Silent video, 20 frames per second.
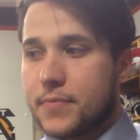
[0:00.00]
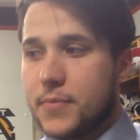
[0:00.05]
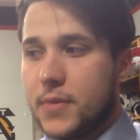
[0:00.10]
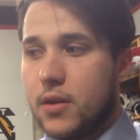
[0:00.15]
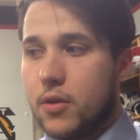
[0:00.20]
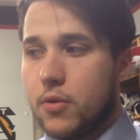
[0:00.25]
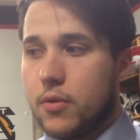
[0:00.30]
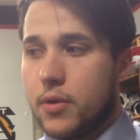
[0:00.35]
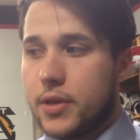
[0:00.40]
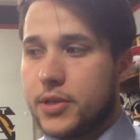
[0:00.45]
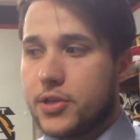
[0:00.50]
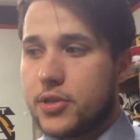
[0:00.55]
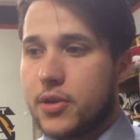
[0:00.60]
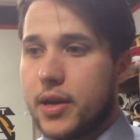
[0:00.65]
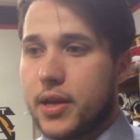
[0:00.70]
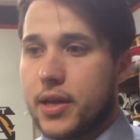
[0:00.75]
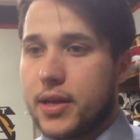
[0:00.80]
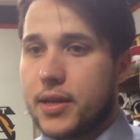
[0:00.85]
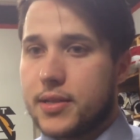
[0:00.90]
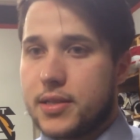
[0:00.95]
you know really
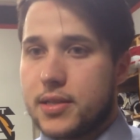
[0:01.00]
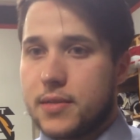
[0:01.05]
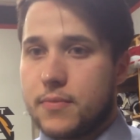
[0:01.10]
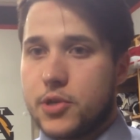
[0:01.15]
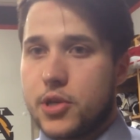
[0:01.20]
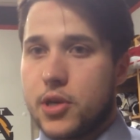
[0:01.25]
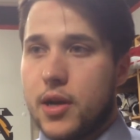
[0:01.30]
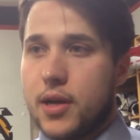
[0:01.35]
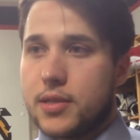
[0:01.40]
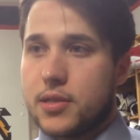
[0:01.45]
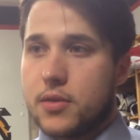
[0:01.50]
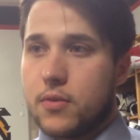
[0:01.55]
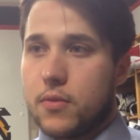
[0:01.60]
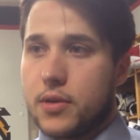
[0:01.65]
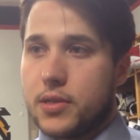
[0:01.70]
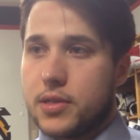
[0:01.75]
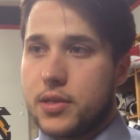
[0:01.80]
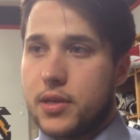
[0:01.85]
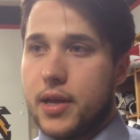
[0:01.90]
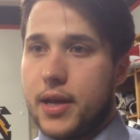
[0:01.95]
trying to get some shots
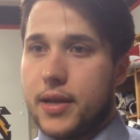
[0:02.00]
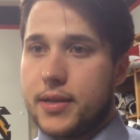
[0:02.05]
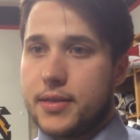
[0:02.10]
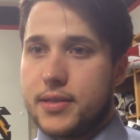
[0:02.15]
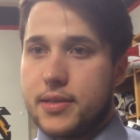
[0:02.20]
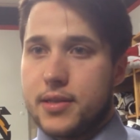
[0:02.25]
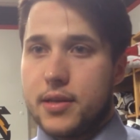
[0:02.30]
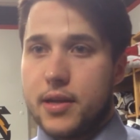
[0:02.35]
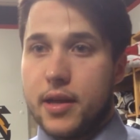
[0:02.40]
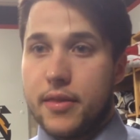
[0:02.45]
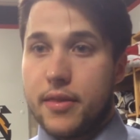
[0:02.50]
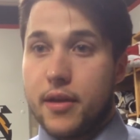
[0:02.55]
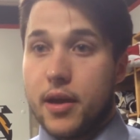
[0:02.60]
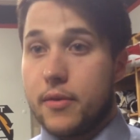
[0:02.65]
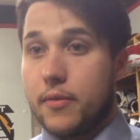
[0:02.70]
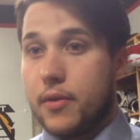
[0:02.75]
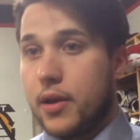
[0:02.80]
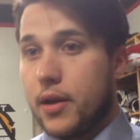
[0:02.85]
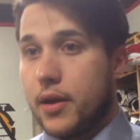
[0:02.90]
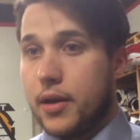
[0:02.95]
towards the net. And I thought
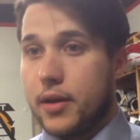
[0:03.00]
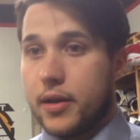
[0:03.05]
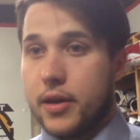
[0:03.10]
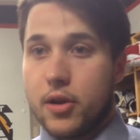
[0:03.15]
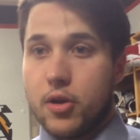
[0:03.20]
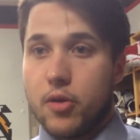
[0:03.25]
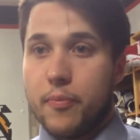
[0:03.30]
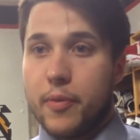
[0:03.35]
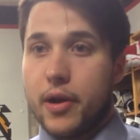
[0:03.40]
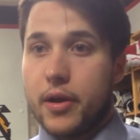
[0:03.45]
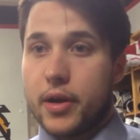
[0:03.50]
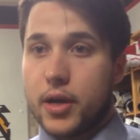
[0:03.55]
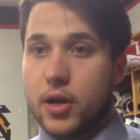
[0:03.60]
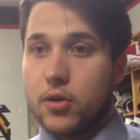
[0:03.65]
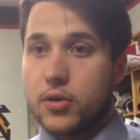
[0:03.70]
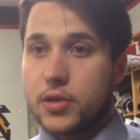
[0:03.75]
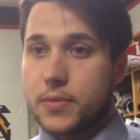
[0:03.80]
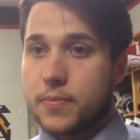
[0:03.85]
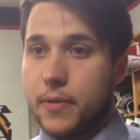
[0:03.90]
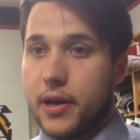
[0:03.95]
uh, you know Barry
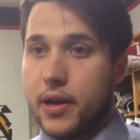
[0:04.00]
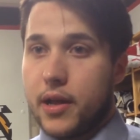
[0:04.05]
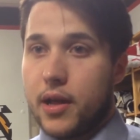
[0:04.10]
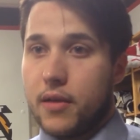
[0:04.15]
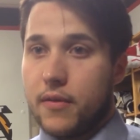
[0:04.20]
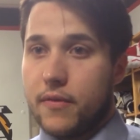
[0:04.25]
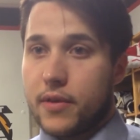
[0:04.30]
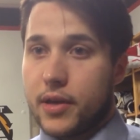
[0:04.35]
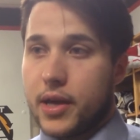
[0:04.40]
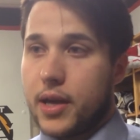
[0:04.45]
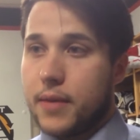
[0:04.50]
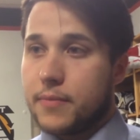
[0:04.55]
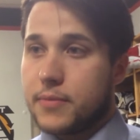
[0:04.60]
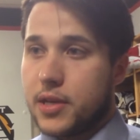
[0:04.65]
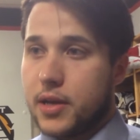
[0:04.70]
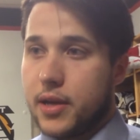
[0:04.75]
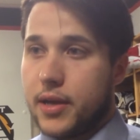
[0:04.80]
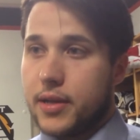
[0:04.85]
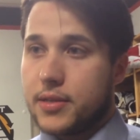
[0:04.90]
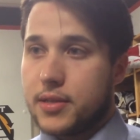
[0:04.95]
Gores played a hell of a game
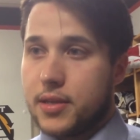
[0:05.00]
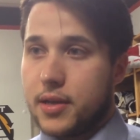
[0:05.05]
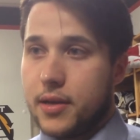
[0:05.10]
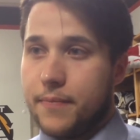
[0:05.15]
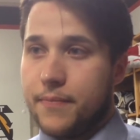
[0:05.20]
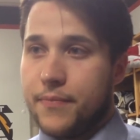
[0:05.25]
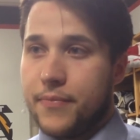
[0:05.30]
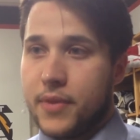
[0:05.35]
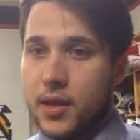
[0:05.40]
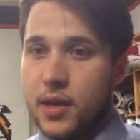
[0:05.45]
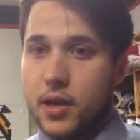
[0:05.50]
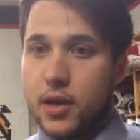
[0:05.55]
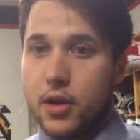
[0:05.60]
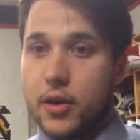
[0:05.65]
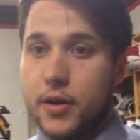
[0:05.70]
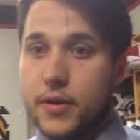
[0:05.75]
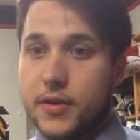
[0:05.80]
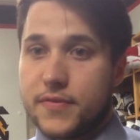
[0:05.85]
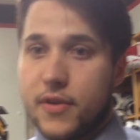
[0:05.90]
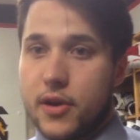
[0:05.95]
tonight. So, you know,
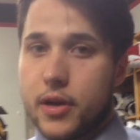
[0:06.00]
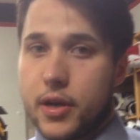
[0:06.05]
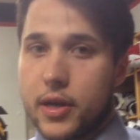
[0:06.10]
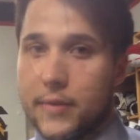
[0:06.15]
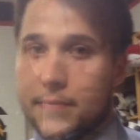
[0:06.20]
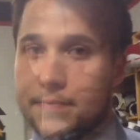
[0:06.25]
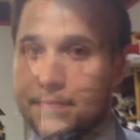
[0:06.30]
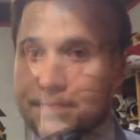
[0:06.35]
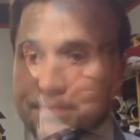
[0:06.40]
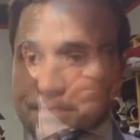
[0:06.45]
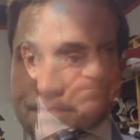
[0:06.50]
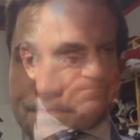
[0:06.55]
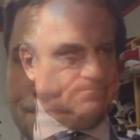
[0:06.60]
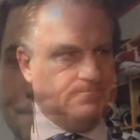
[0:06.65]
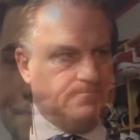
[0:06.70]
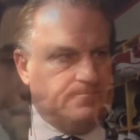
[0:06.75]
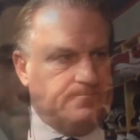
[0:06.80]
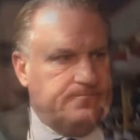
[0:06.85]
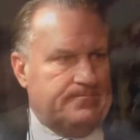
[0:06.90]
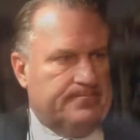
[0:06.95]
he was very good.
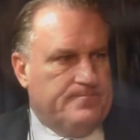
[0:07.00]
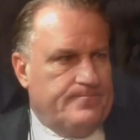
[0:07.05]
How does